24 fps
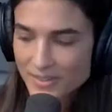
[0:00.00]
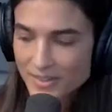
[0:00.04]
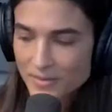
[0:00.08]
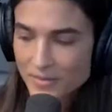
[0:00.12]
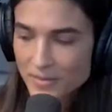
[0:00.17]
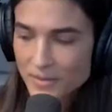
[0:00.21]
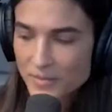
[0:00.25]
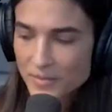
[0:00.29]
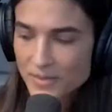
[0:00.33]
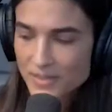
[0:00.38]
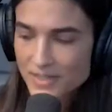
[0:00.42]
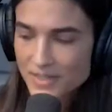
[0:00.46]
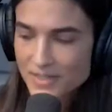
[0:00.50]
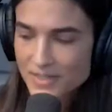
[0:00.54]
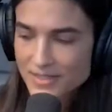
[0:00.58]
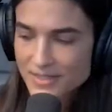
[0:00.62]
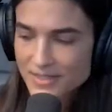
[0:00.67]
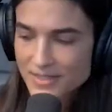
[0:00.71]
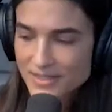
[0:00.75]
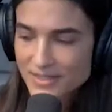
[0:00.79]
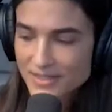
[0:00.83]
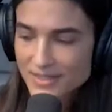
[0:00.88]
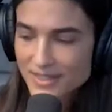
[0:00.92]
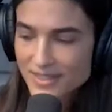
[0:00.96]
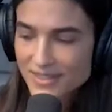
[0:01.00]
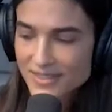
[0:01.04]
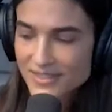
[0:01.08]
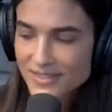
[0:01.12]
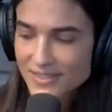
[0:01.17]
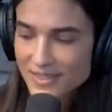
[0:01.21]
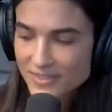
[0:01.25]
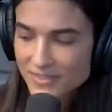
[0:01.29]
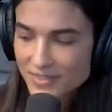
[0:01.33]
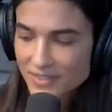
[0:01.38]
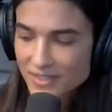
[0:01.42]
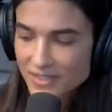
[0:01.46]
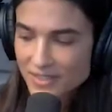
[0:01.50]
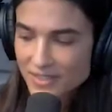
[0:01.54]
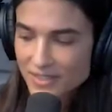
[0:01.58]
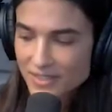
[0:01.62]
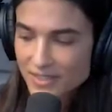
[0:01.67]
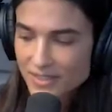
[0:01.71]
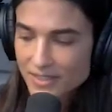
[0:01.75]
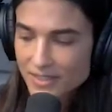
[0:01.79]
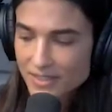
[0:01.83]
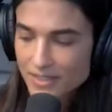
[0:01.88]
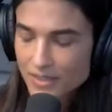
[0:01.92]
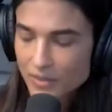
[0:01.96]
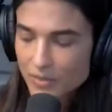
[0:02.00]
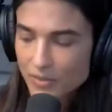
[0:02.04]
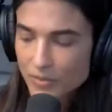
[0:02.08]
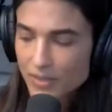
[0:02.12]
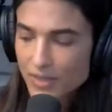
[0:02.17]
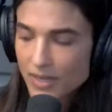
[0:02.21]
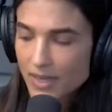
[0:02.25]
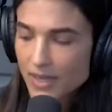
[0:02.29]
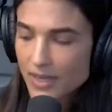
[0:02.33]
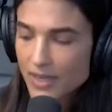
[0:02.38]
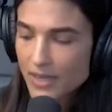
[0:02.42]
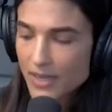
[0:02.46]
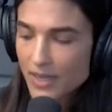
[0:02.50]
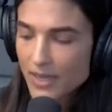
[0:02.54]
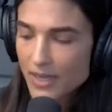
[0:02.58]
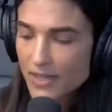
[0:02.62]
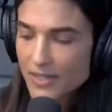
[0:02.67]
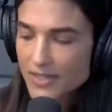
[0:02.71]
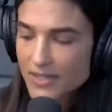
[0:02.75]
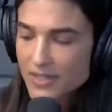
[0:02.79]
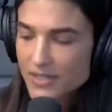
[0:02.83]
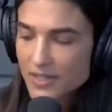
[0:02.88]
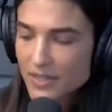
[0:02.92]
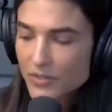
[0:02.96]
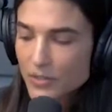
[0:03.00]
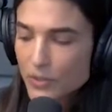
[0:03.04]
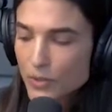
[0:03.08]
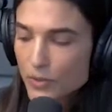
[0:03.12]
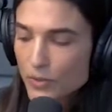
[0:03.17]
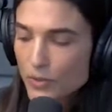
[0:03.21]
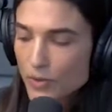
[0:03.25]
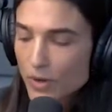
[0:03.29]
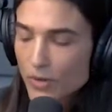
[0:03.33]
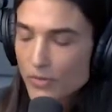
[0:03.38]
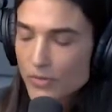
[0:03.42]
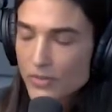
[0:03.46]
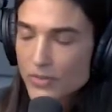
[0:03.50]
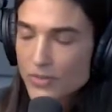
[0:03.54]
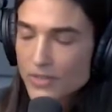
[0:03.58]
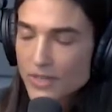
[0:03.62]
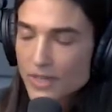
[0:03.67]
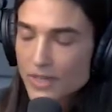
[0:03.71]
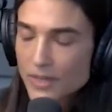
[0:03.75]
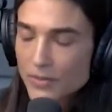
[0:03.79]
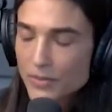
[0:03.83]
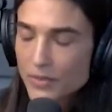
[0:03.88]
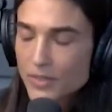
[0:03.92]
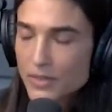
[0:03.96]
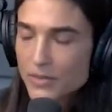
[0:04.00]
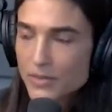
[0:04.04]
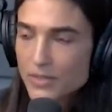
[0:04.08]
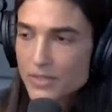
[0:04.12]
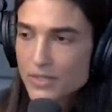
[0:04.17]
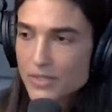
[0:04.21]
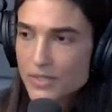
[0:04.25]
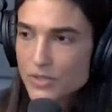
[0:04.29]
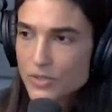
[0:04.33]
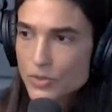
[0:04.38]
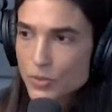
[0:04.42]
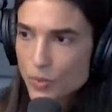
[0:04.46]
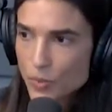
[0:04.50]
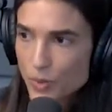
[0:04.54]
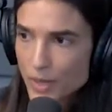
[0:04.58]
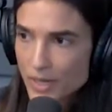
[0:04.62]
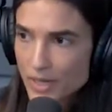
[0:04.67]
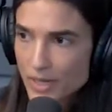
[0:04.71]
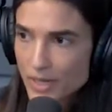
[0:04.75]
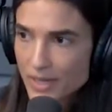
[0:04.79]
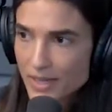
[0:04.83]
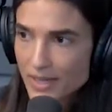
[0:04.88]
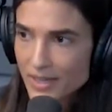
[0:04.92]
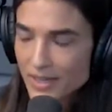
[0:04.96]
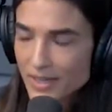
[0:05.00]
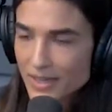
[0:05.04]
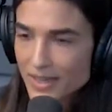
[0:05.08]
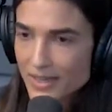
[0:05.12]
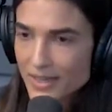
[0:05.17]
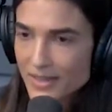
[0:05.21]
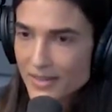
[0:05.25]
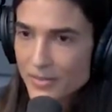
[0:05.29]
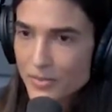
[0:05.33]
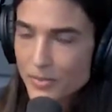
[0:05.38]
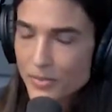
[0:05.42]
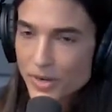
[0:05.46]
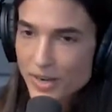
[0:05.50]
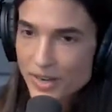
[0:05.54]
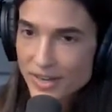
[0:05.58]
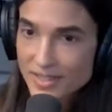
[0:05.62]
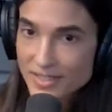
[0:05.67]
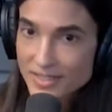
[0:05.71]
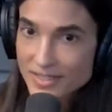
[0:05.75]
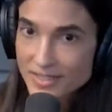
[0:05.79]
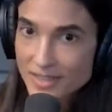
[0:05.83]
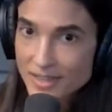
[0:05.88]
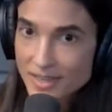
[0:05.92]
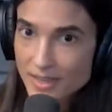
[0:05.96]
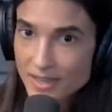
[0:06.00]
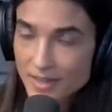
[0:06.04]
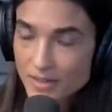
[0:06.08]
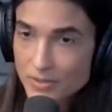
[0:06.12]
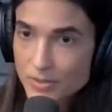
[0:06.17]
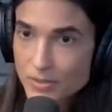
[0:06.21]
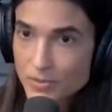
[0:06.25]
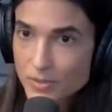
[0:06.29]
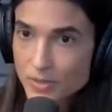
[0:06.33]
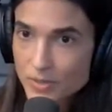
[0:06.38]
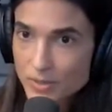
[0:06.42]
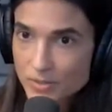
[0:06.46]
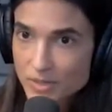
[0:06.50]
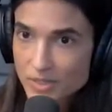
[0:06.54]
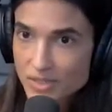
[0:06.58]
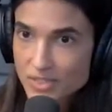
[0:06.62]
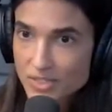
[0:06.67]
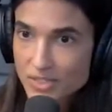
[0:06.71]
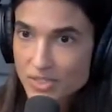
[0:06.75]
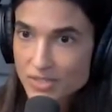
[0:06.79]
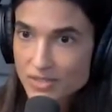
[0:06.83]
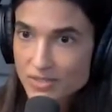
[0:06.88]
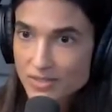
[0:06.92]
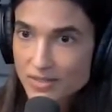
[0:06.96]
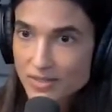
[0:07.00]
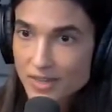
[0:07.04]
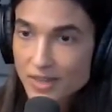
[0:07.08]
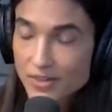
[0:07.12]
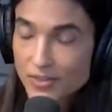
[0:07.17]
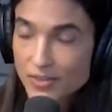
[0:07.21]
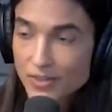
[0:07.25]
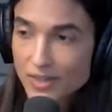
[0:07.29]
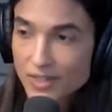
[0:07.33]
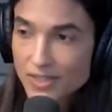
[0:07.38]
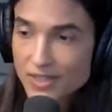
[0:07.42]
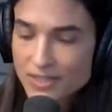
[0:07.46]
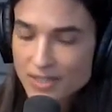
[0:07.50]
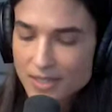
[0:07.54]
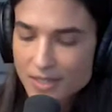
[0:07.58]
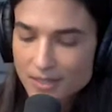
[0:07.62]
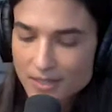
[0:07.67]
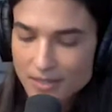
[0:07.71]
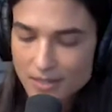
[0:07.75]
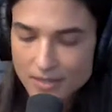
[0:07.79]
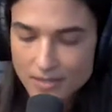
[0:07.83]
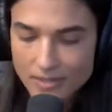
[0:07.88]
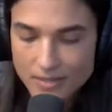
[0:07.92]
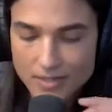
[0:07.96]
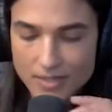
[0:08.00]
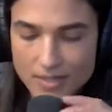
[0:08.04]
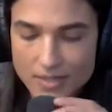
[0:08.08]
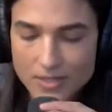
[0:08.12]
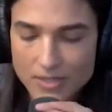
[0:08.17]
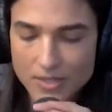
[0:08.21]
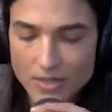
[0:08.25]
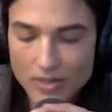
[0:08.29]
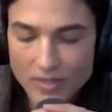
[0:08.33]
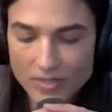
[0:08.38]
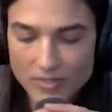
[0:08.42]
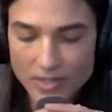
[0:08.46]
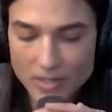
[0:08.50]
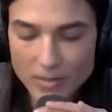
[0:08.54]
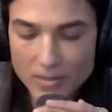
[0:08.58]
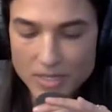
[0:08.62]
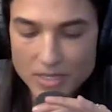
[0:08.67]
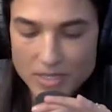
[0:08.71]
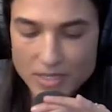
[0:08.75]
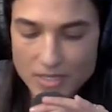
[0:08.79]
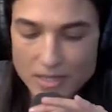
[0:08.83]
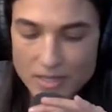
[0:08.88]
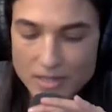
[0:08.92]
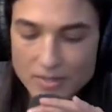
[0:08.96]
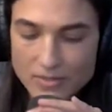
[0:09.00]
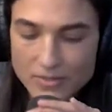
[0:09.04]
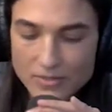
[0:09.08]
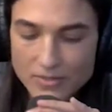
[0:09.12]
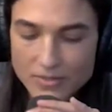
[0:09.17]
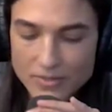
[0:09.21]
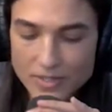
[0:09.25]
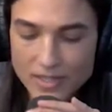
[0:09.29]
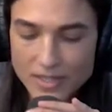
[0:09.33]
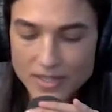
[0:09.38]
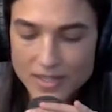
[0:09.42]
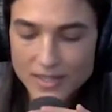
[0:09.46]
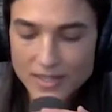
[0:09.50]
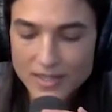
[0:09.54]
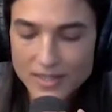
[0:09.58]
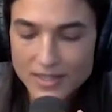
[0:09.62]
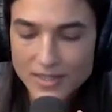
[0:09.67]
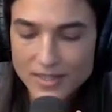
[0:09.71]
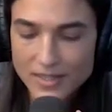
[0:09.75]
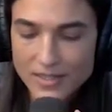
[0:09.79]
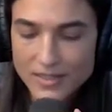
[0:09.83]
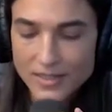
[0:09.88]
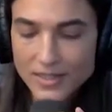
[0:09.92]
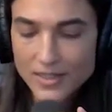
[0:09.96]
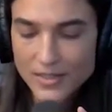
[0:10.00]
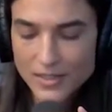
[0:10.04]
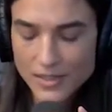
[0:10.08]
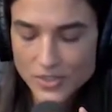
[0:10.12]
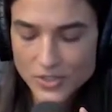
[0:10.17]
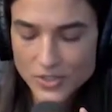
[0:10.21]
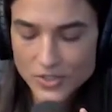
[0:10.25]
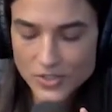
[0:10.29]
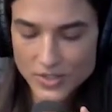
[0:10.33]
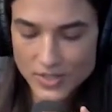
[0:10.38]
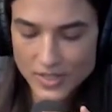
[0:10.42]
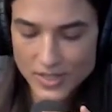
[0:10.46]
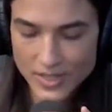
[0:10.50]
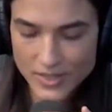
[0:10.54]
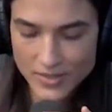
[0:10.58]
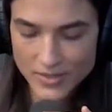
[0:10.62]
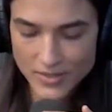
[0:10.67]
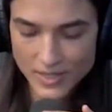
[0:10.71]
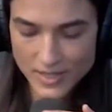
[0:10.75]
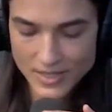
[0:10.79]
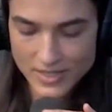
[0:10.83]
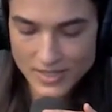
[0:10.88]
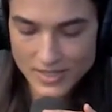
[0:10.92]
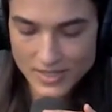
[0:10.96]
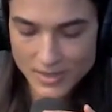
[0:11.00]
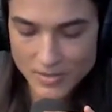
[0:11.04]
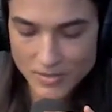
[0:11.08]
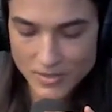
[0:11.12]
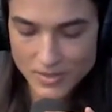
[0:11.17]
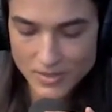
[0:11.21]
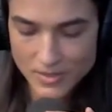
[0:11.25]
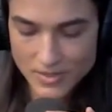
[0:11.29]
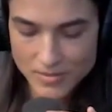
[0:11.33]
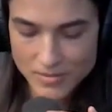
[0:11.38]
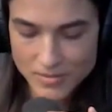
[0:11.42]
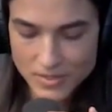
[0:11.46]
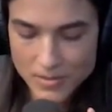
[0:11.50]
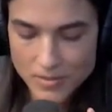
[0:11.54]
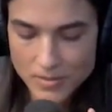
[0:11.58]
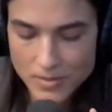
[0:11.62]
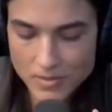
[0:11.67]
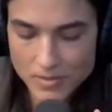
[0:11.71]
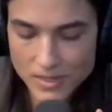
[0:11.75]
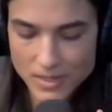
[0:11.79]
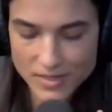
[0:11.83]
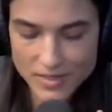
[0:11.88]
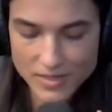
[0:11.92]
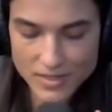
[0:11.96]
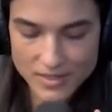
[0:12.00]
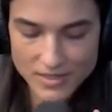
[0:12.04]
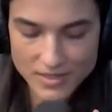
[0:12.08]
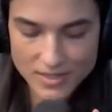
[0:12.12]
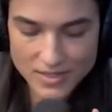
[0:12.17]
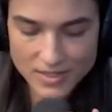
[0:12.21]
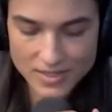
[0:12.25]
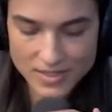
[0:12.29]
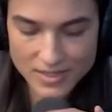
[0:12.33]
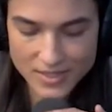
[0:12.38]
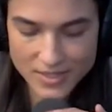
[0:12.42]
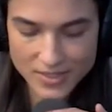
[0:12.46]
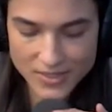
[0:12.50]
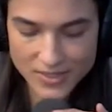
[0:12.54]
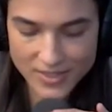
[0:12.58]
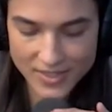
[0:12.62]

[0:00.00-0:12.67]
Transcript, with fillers: I mean, my diet definitely cleaned up when I I discovered the raw food diet when I was twenty, and prior to that, I was pretty much anorexic, starving myself. Not literally anorexic, but some people might consider it